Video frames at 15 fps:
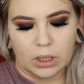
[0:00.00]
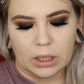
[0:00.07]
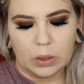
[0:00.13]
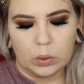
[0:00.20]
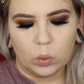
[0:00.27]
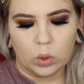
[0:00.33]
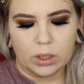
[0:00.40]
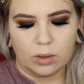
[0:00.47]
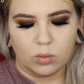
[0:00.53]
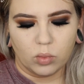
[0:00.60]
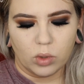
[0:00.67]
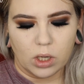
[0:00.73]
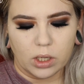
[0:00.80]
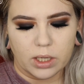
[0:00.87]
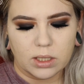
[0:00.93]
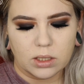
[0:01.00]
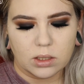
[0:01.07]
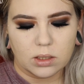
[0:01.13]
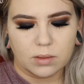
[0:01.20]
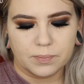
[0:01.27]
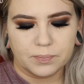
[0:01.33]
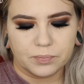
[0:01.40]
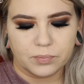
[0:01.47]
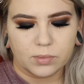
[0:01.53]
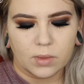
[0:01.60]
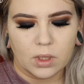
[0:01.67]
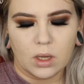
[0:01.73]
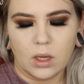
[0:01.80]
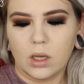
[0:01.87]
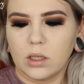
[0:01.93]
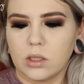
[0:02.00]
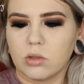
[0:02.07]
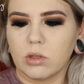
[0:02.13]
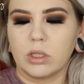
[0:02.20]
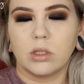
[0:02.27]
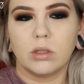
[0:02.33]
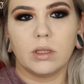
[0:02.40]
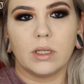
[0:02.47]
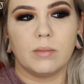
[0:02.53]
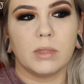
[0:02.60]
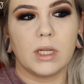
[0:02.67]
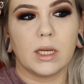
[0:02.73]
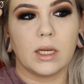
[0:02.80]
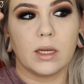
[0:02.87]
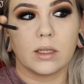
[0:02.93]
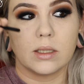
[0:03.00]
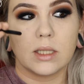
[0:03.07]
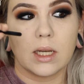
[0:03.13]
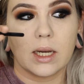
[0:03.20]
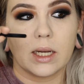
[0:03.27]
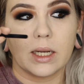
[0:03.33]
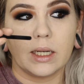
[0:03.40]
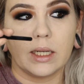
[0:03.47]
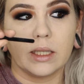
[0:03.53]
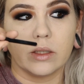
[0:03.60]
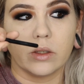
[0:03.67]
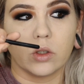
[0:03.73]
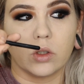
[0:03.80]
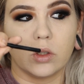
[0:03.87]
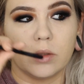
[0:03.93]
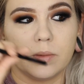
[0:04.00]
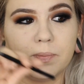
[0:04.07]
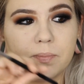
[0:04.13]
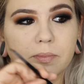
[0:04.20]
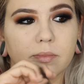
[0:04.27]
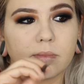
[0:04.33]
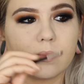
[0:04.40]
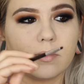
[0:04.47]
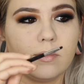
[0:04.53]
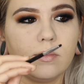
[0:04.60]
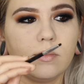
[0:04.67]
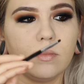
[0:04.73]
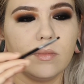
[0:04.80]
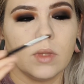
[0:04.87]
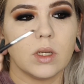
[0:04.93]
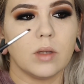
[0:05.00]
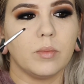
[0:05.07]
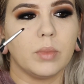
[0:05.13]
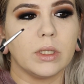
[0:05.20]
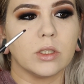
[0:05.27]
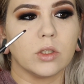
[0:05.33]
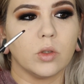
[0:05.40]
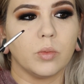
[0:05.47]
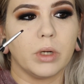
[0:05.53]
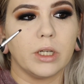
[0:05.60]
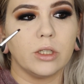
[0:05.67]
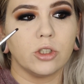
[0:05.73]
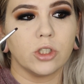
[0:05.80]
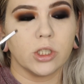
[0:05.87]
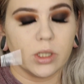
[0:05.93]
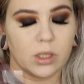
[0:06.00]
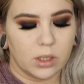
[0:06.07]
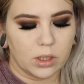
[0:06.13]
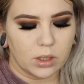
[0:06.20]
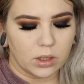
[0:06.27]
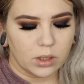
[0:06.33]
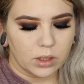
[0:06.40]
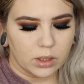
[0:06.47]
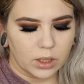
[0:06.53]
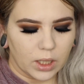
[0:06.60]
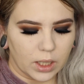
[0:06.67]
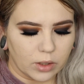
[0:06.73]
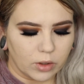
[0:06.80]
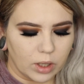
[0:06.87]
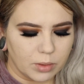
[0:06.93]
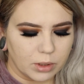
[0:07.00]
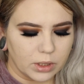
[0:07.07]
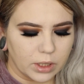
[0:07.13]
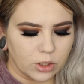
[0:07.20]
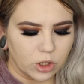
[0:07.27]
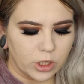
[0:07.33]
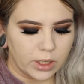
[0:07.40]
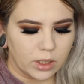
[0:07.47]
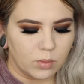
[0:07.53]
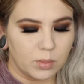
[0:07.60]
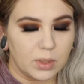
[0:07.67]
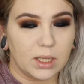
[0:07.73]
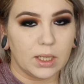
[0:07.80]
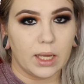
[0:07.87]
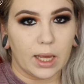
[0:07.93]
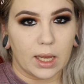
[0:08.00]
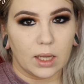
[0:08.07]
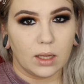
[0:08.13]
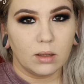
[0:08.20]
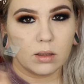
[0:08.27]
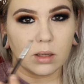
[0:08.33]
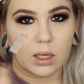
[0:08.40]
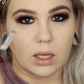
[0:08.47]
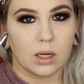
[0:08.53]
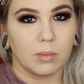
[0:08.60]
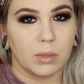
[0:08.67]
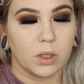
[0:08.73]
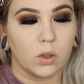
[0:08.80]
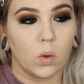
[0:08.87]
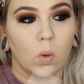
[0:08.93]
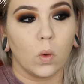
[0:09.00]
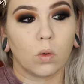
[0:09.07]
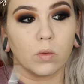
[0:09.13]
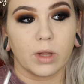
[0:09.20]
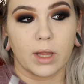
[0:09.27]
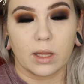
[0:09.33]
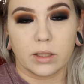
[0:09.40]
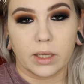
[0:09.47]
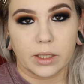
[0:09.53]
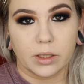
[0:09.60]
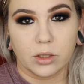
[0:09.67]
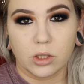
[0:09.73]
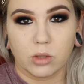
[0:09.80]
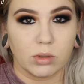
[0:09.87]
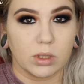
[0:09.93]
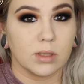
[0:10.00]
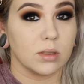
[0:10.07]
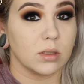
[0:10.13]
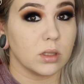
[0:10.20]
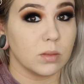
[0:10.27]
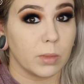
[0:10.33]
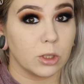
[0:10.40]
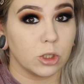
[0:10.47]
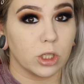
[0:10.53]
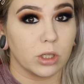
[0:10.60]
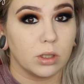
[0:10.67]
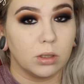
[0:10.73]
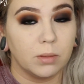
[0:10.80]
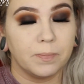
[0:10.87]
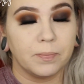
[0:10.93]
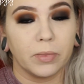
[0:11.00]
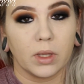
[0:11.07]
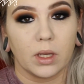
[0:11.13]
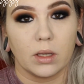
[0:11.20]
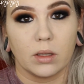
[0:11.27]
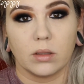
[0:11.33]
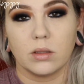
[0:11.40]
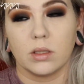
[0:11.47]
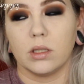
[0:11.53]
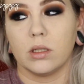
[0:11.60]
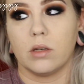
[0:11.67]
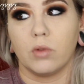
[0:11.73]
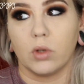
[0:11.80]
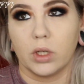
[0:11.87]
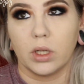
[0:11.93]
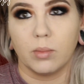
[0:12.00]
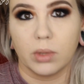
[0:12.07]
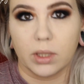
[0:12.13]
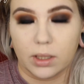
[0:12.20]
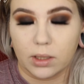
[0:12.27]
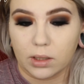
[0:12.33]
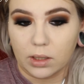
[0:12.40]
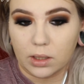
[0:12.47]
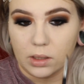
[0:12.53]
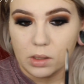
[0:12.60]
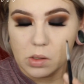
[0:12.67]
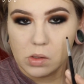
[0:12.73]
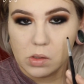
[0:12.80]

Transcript: work in progress. So I'm taking a tiny little pencil brush and grabbing that shade BK, and I'm going to go over that liner so it doesn't smudge at all, since I've already blended it.